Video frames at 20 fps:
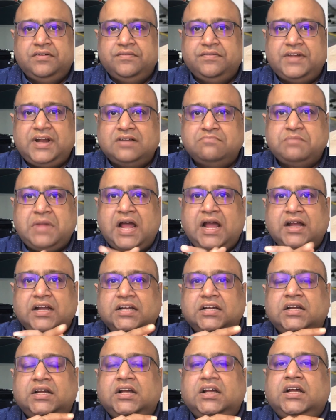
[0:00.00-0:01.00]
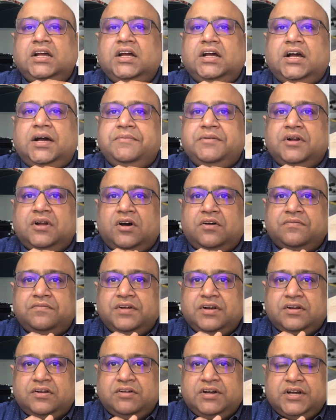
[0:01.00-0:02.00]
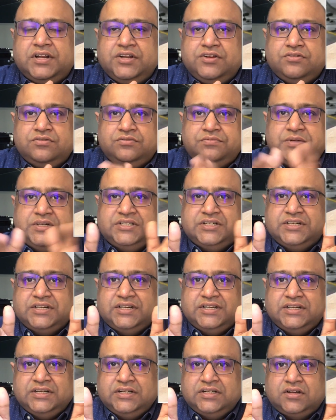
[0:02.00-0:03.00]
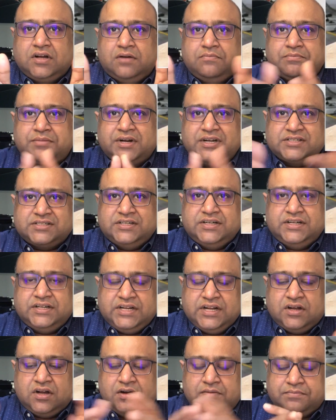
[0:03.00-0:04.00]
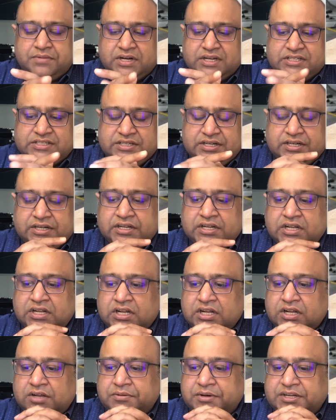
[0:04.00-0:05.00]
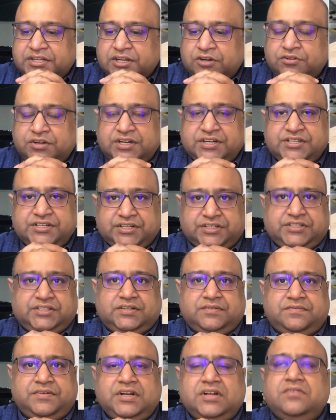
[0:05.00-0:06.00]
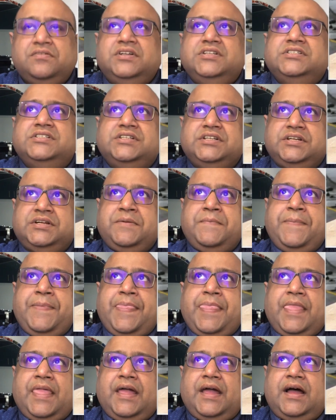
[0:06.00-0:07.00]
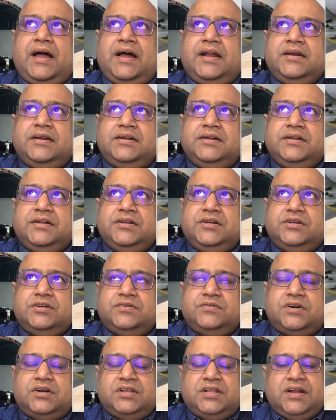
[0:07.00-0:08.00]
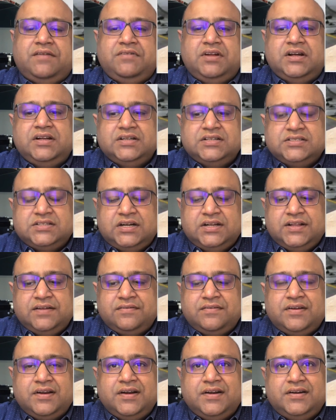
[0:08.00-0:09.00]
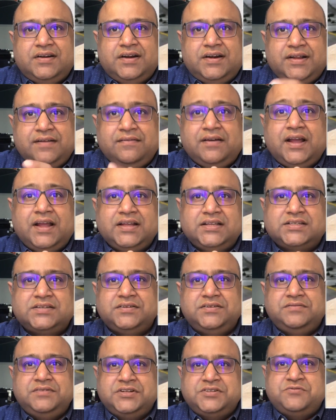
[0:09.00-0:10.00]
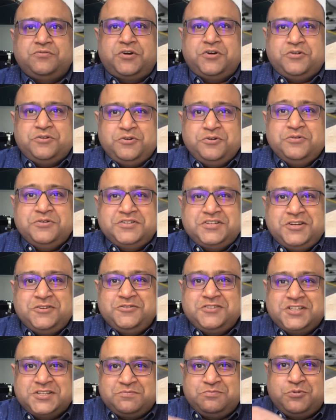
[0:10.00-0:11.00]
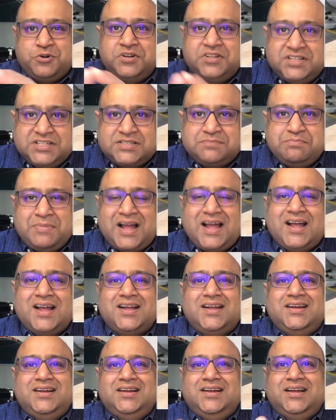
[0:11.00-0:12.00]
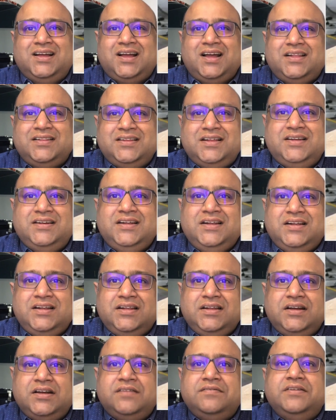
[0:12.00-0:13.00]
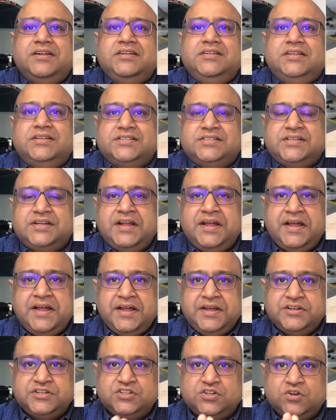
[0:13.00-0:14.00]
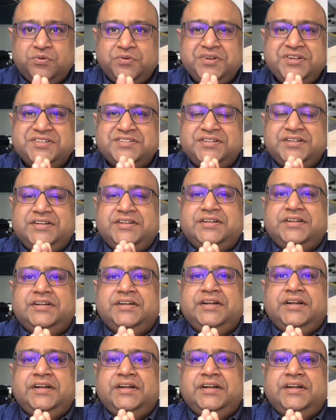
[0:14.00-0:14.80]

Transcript: that bag, I mean how frequently you basically compress and decompress it, basically adjust the frequency. And what they have done is that they have created a device in which what you do is that you just put this bag, and then it will just squeeze it